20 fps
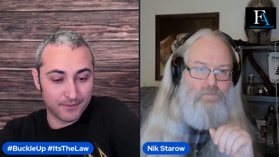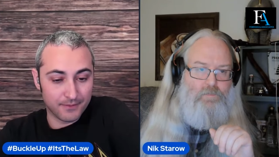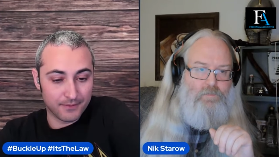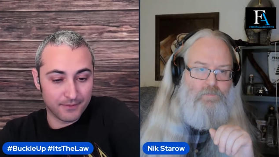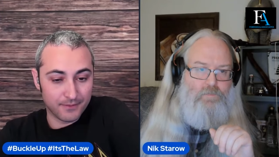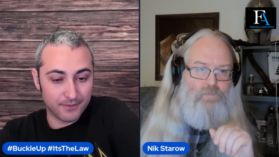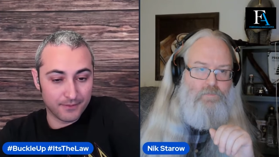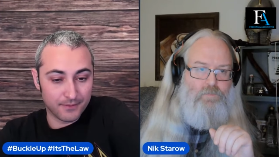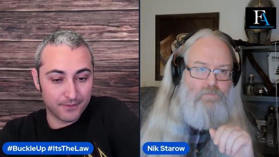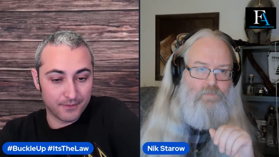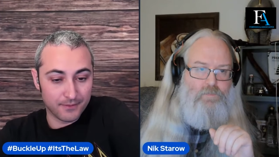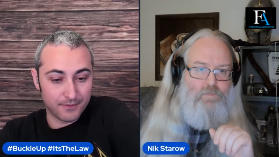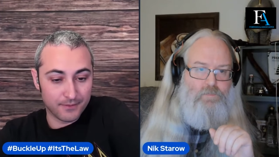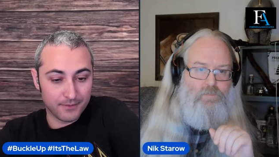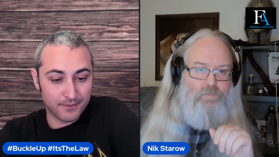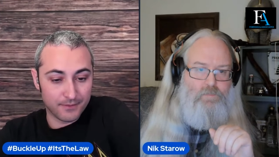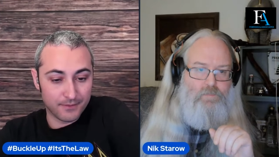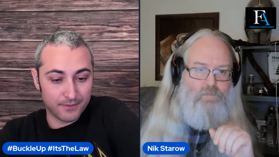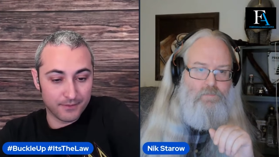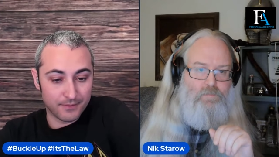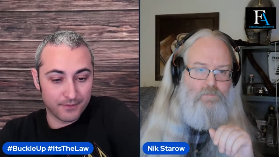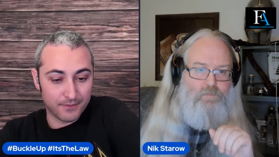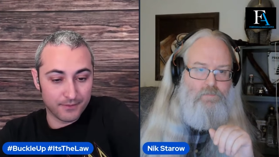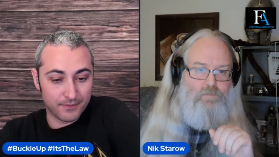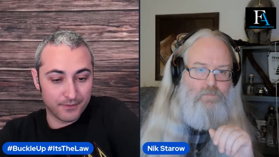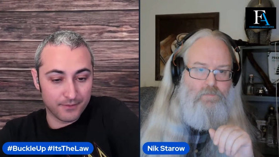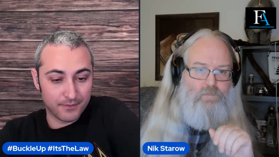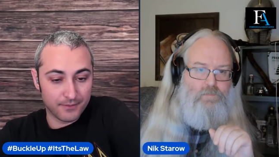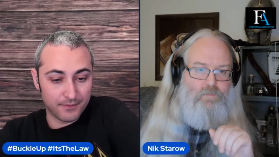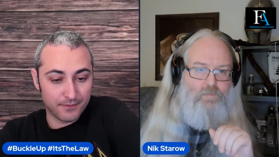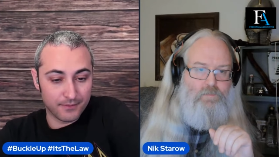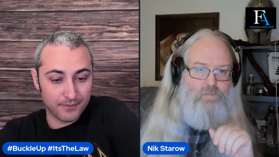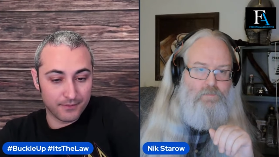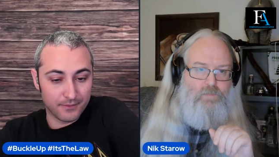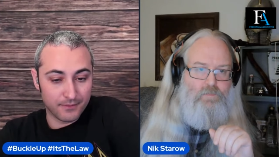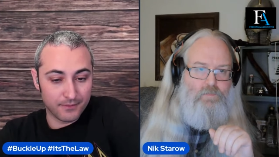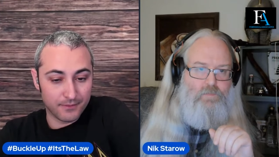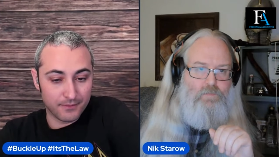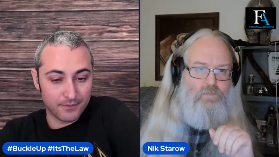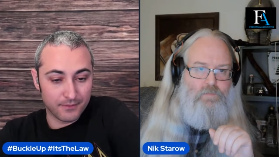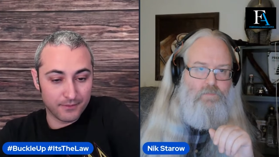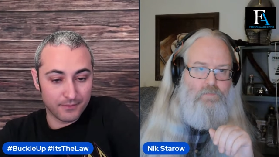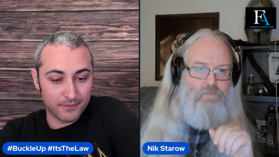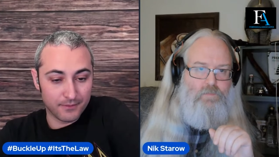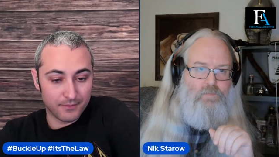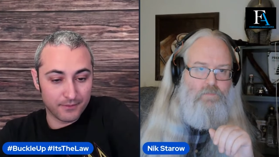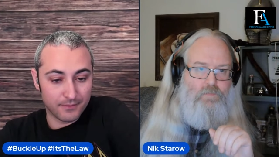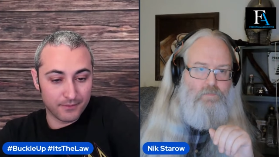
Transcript: No one is speaking in this clip.